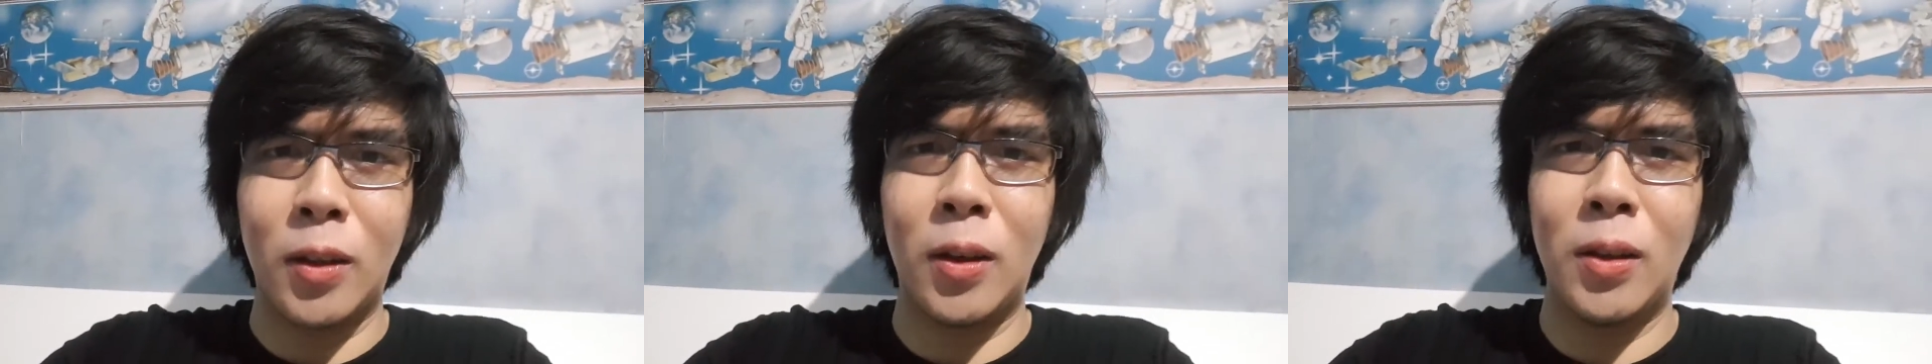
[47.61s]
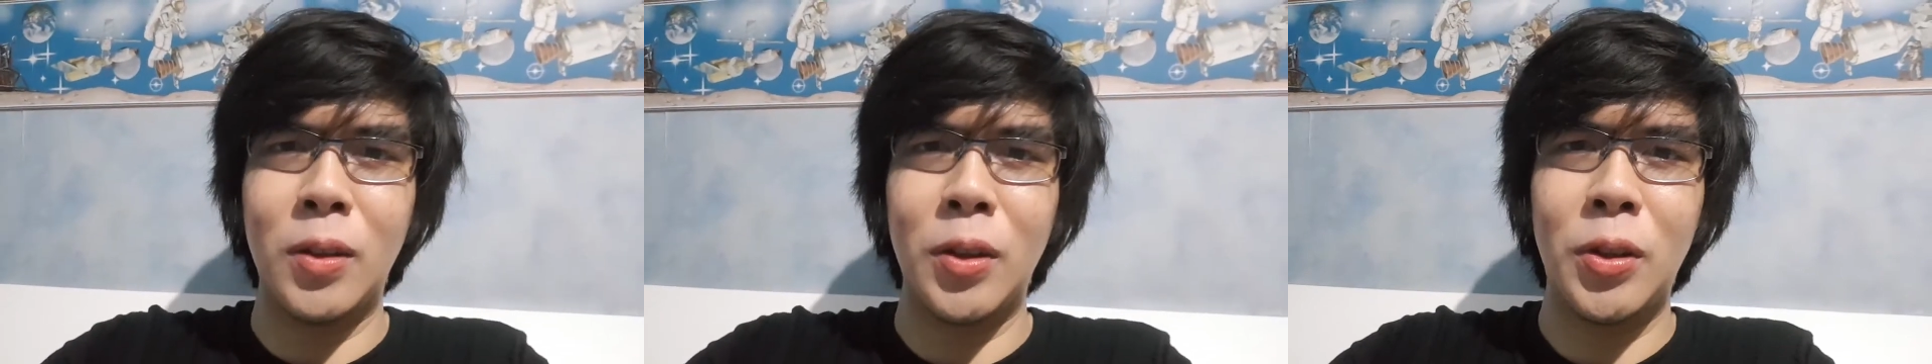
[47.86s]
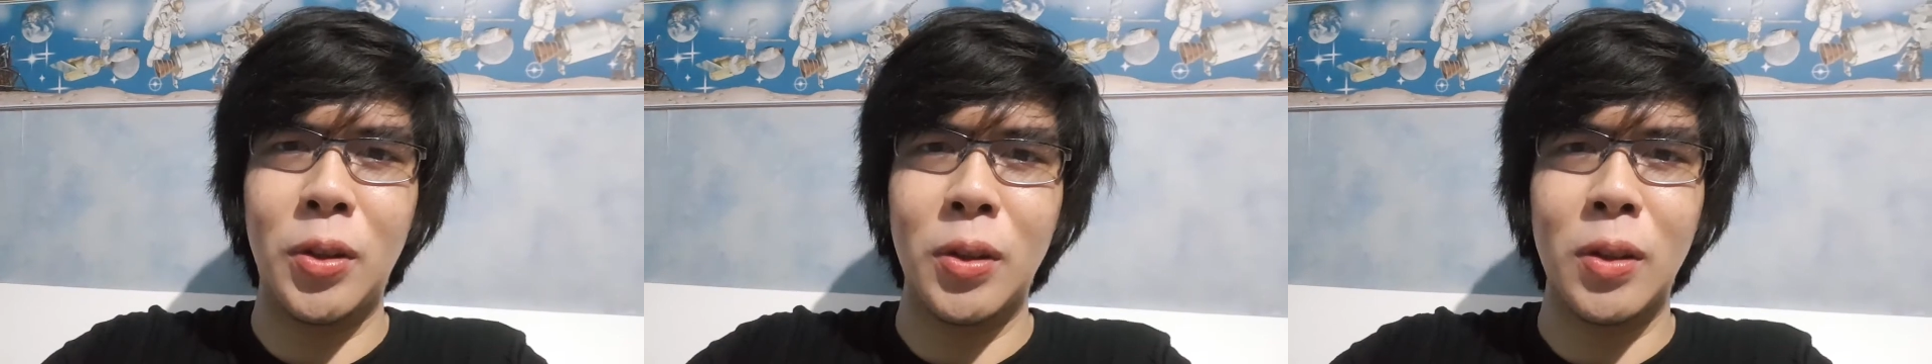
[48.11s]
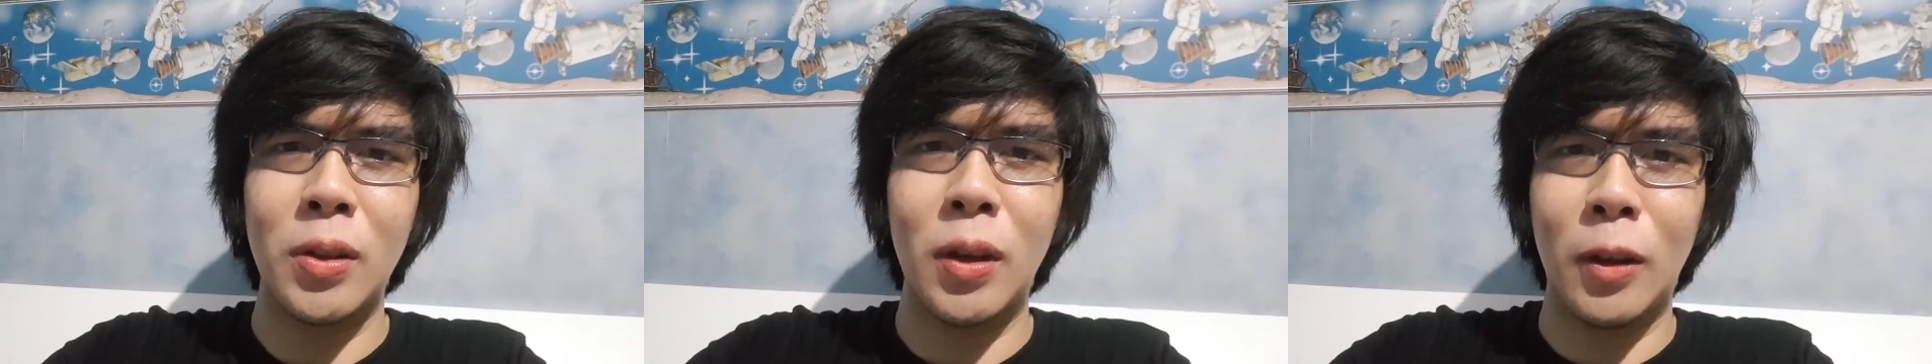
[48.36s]

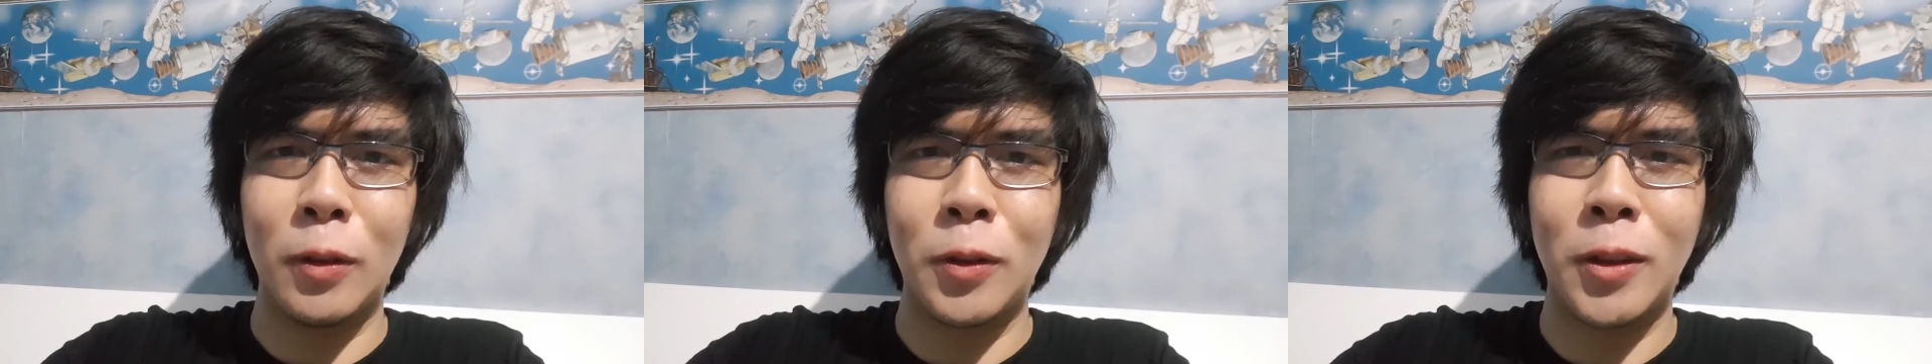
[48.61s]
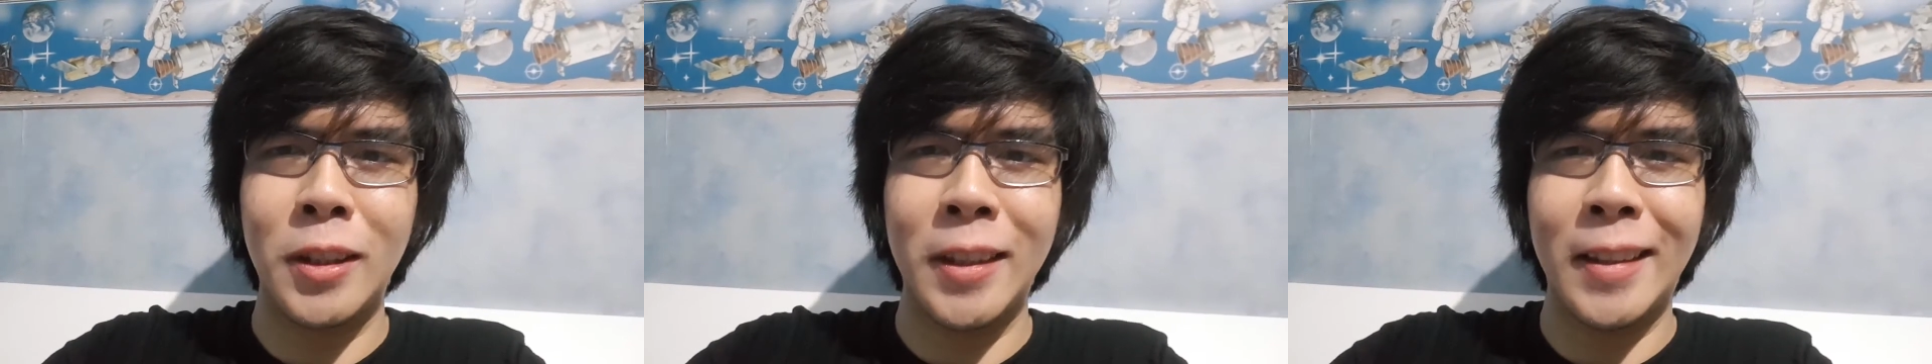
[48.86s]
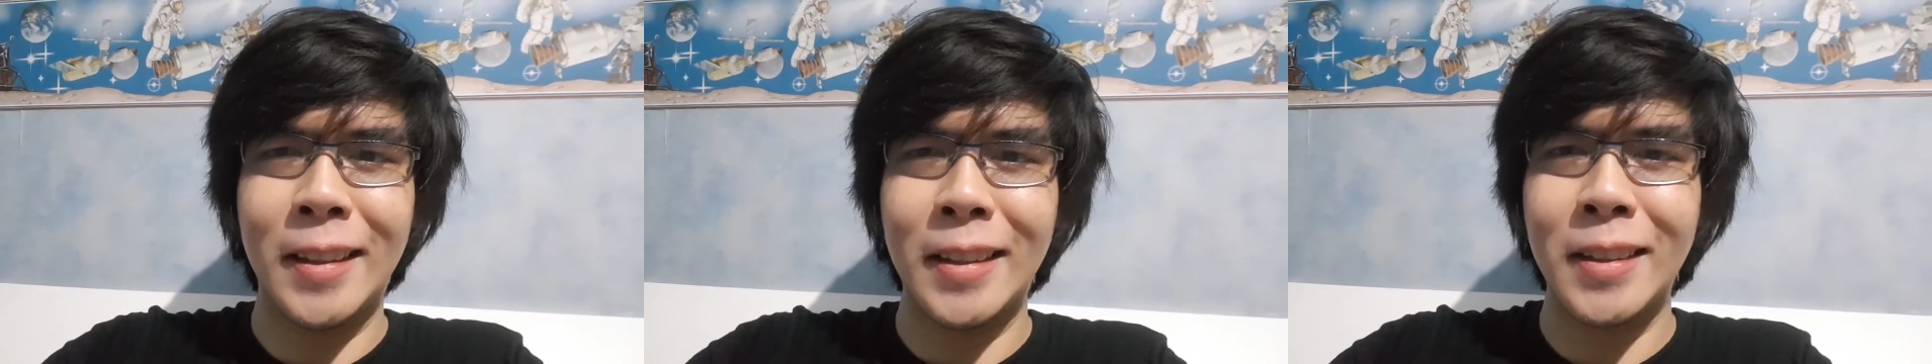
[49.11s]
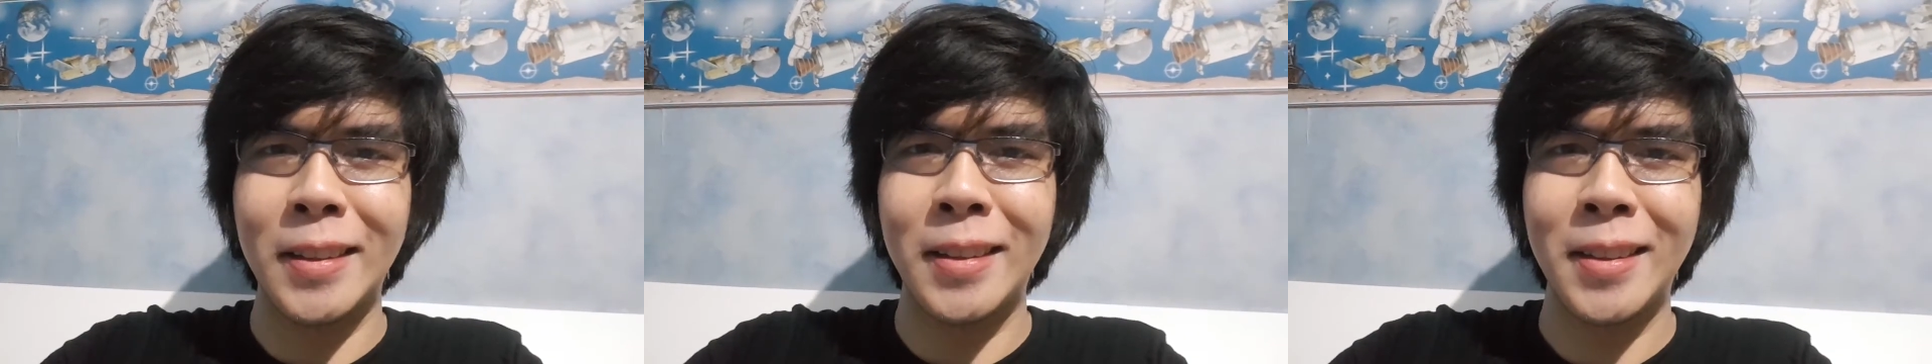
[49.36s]
connoisseur of
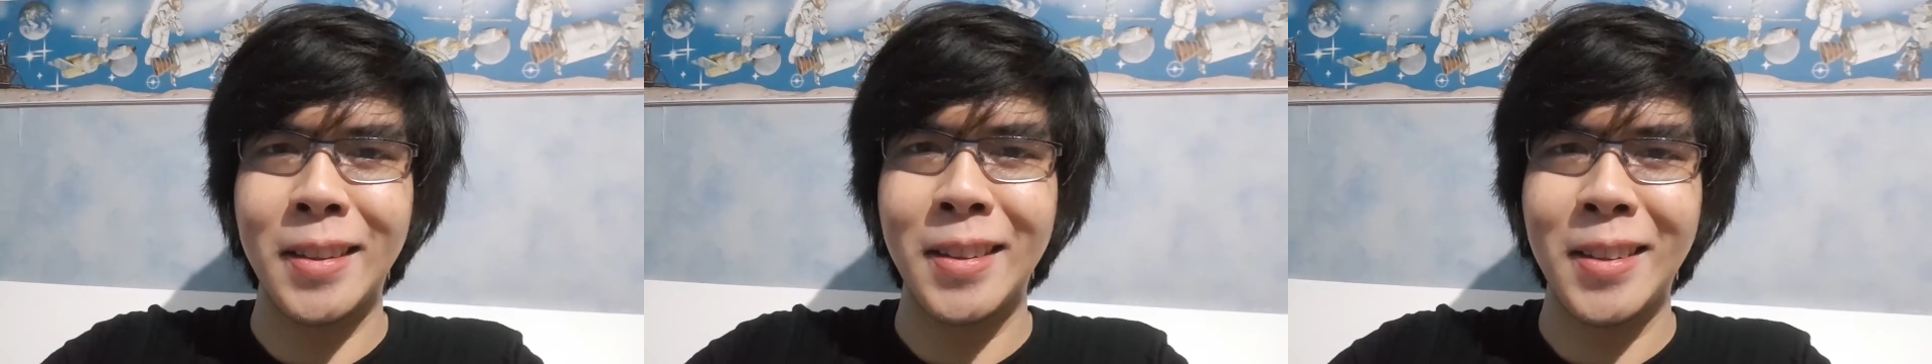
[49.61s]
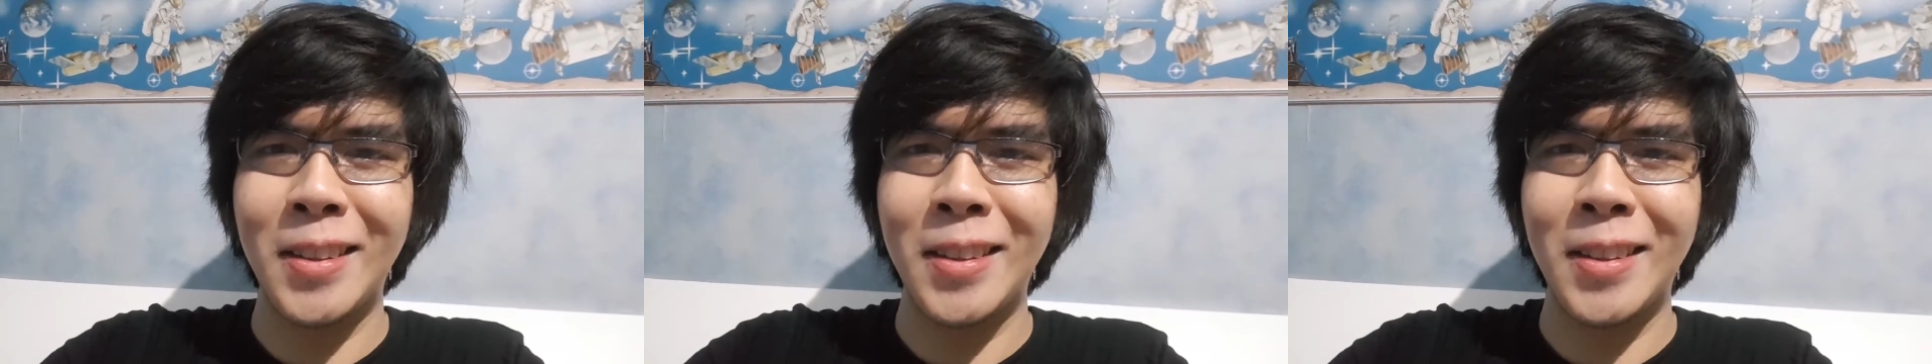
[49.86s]
cheese,